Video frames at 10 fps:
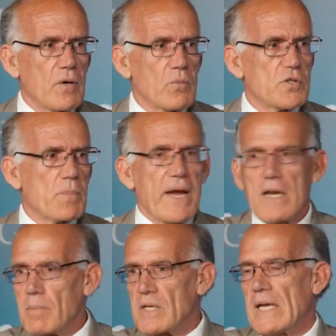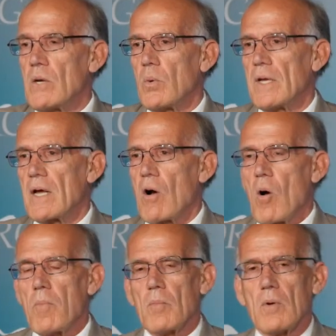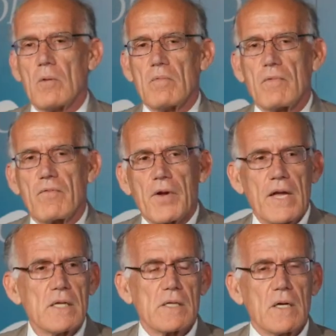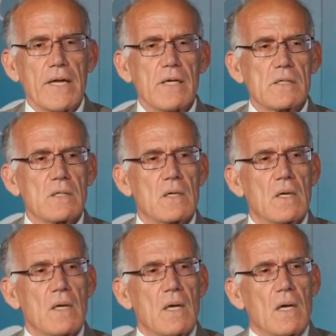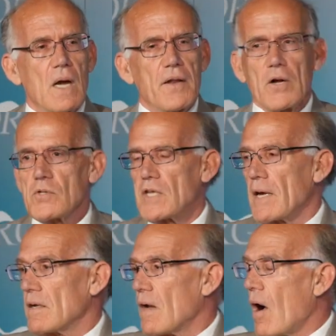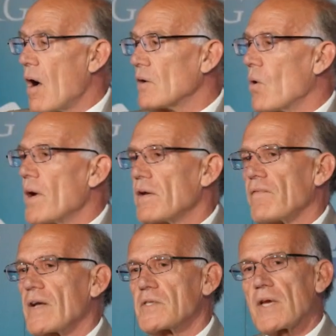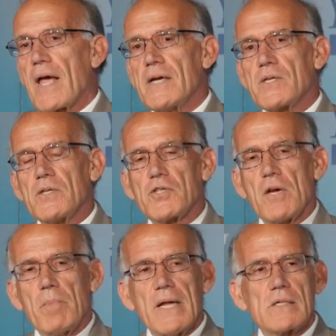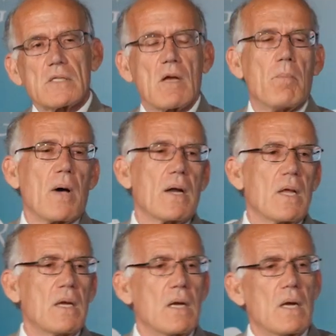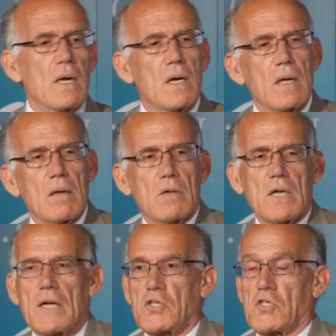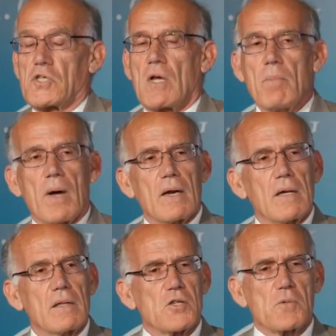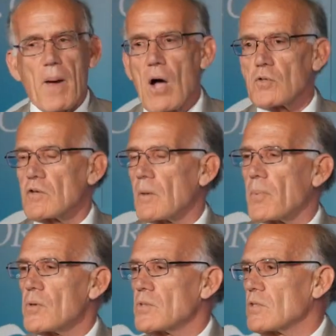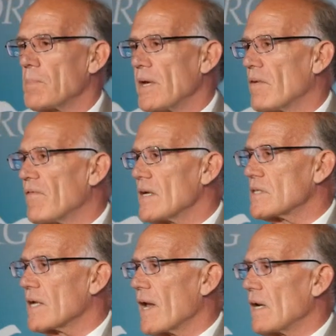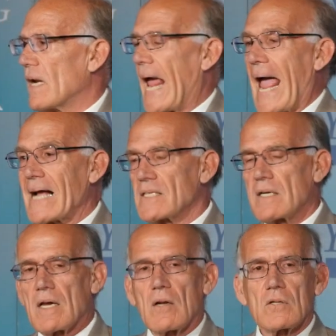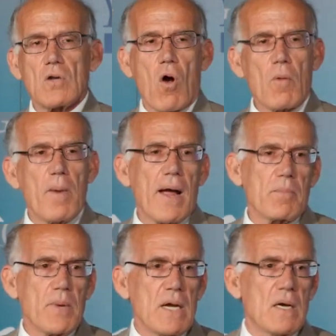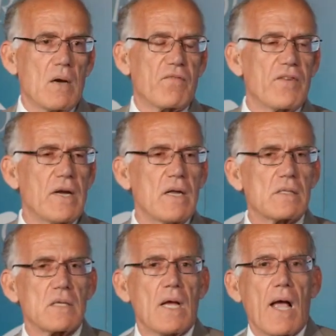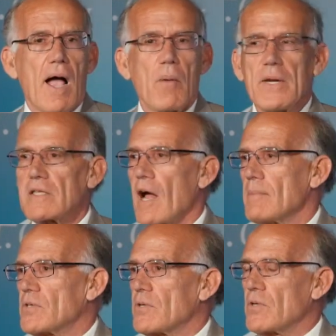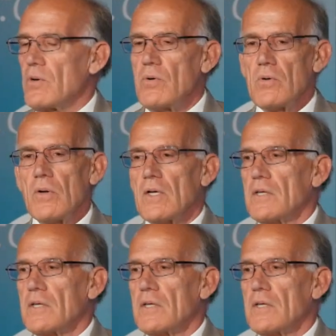it, which made him equally culpable. Forget his leaks. And here's a ongoing investigation. She meets somebody, not just somebody, the spouse of the person who's being investigated in an accidental tarmac meeting in Phoenix. How many times do two